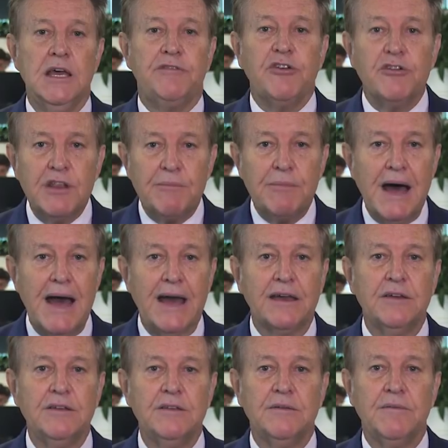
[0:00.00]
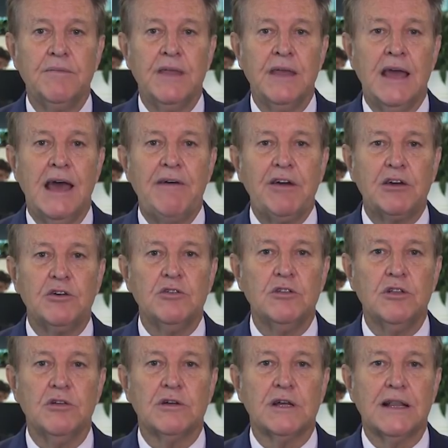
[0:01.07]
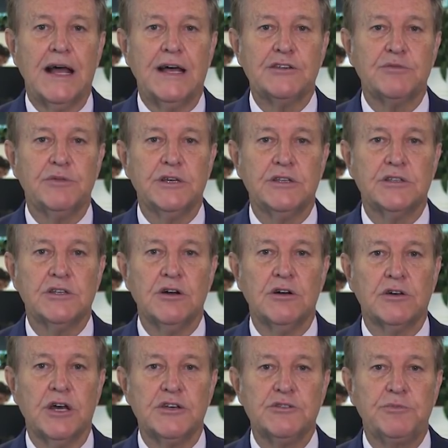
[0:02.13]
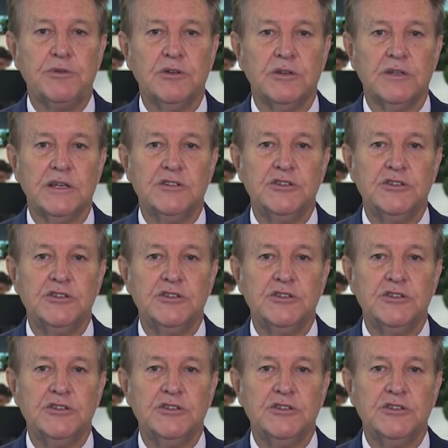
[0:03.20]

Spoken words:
If you're in the market, have a good look at last week's Gold Coast Bulletin,